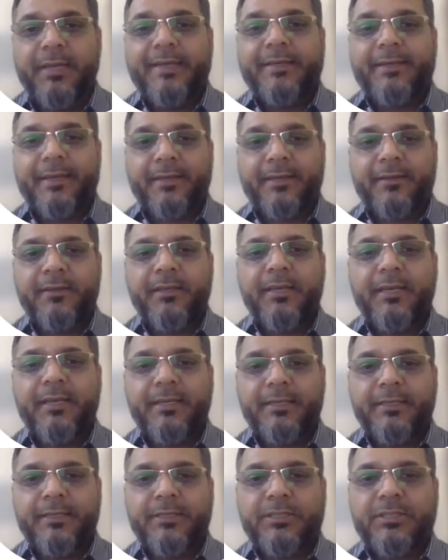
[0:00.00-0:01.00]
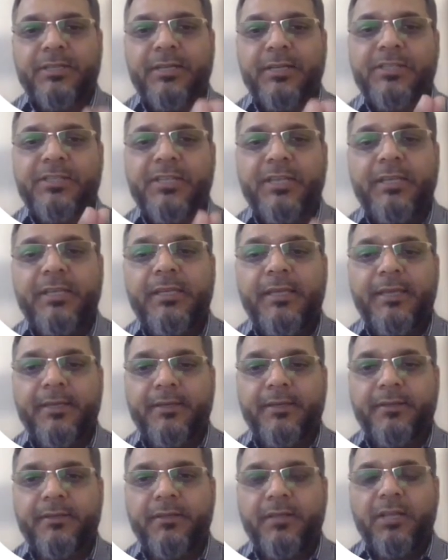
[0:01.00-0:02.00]
Technically it is not saying
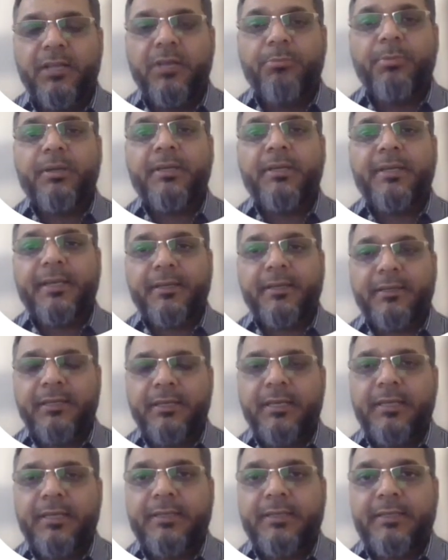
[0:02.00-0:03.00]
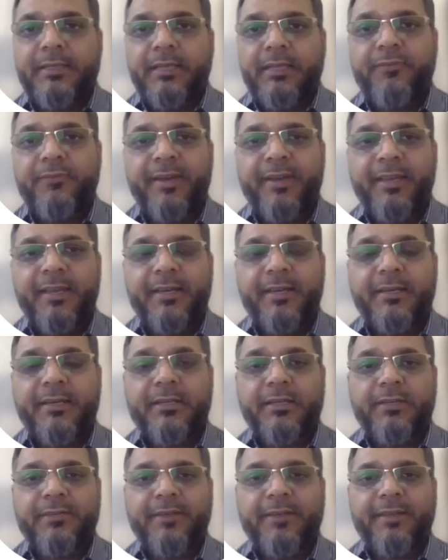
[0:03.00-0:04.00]
here, but technically if I
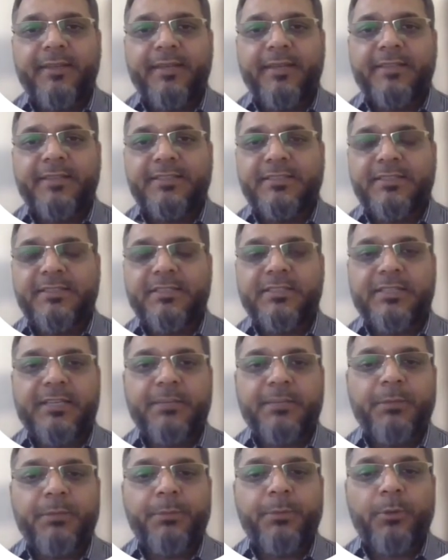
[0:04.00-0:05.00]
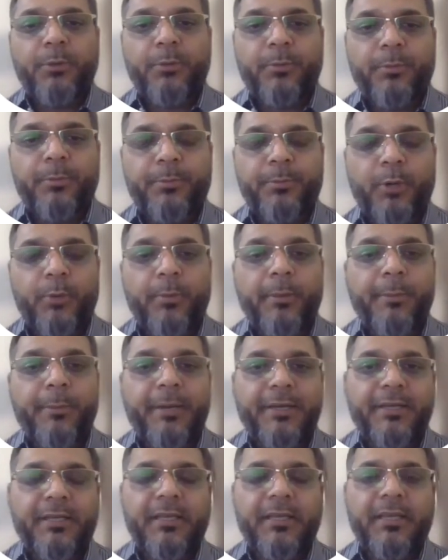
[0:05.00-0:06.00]
identify that these are my
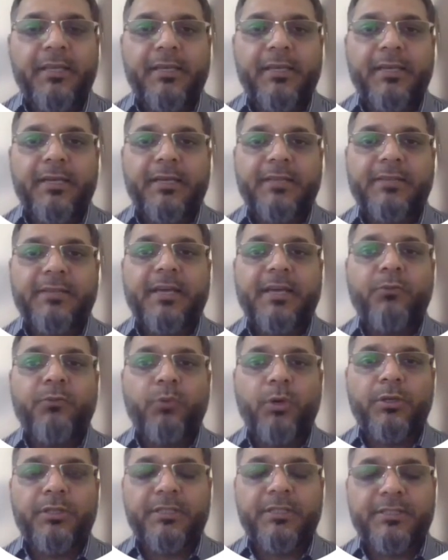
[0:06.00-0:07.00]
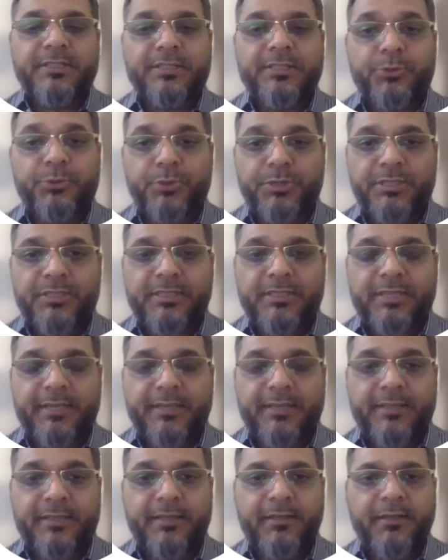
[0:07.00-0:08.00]
problematic areas, unwanted situations are
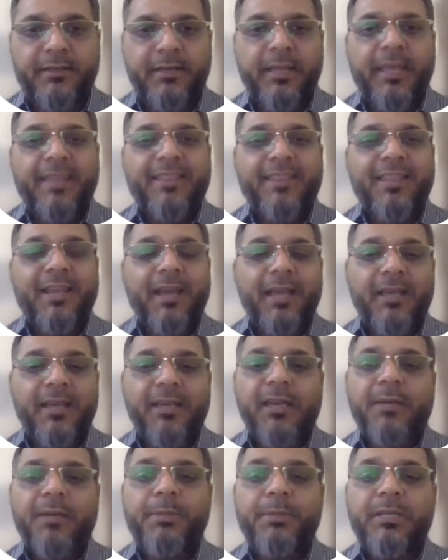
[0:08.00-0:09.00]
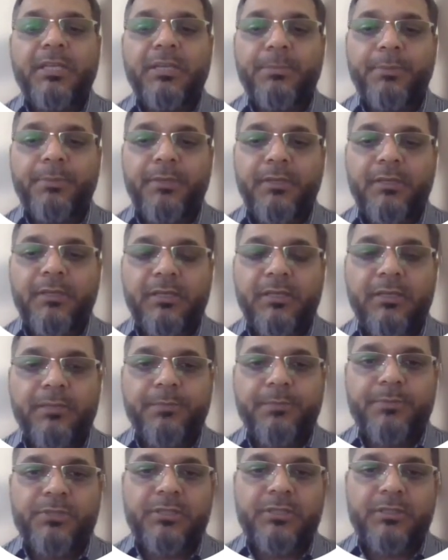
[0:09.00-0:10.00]
there, then I'll not be keep
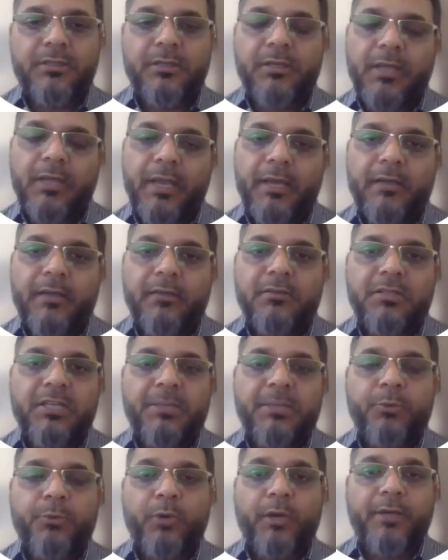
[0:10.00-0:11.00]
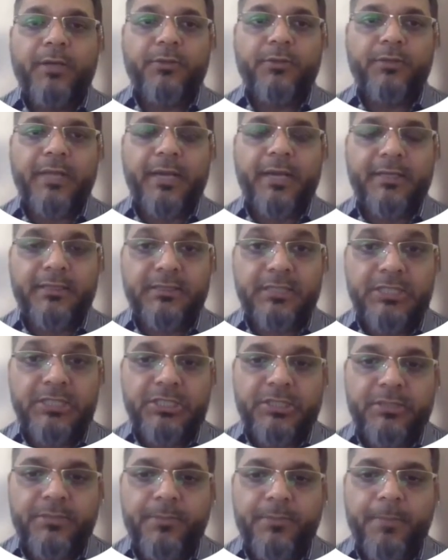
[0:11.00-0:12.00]
sit and keep quiet on that, isn't
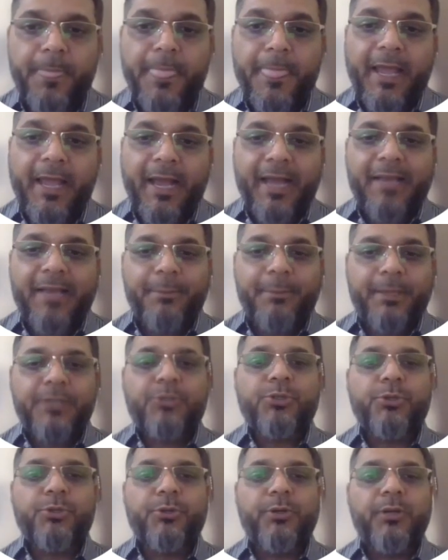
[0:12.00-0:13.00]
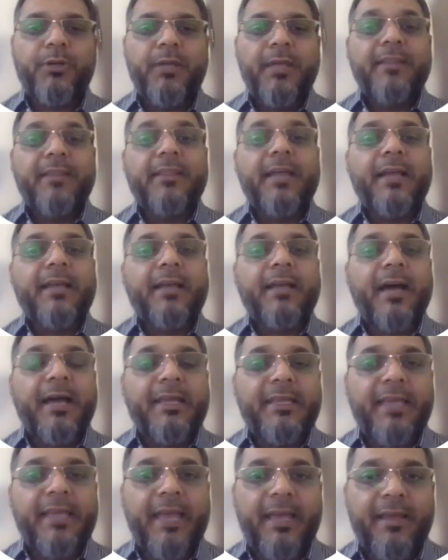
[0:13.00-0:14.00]
it? I'll make sure that
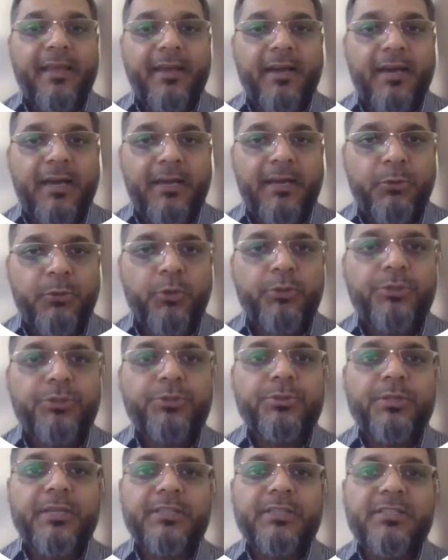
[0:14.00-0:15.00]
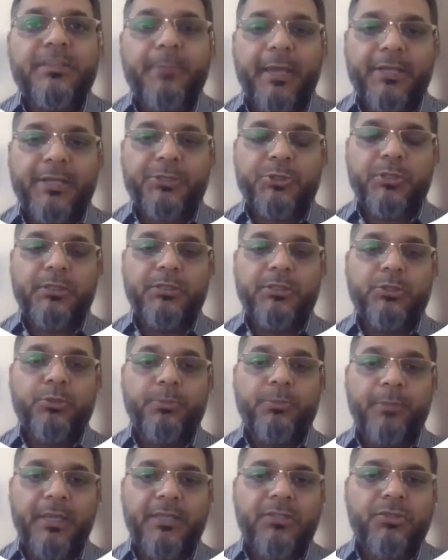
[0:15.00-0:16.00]
I'm going to take some action to
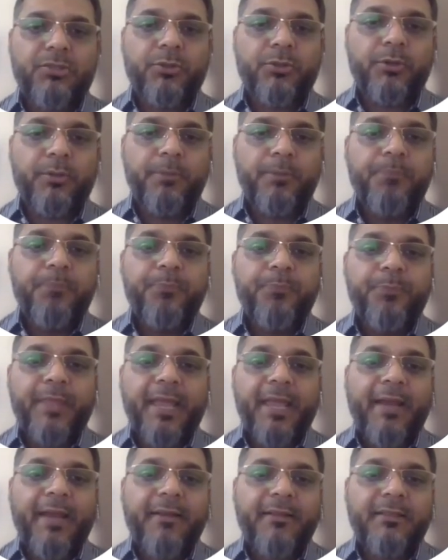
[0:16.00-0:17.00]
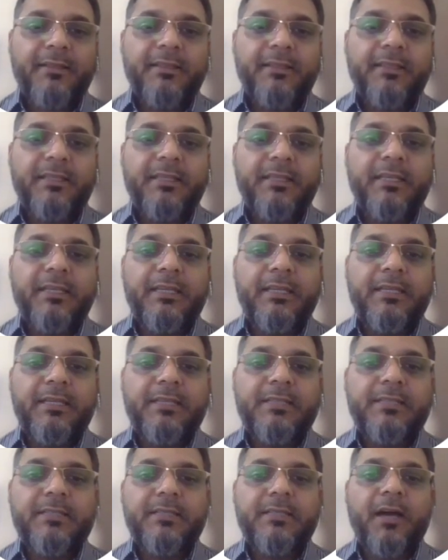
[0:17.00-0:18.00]
make sure that
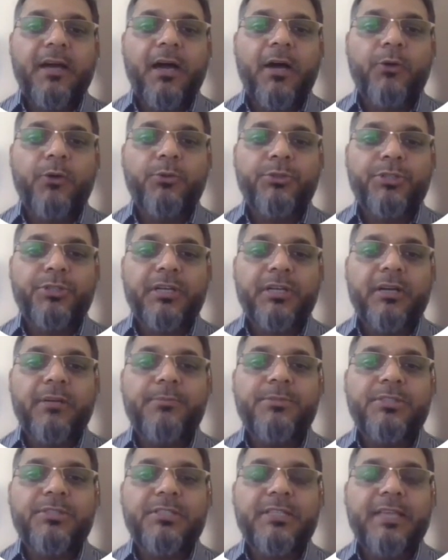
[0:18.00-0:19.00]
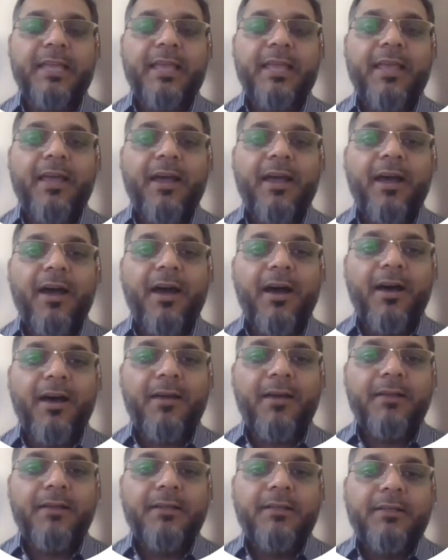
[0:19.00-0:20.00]
these outcomes are
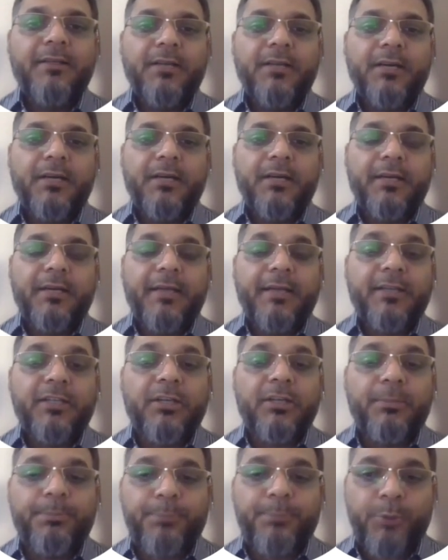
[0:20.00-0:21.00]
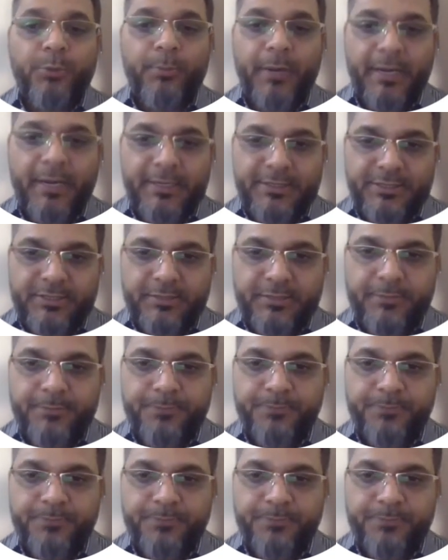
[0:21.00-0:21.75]
not compromised.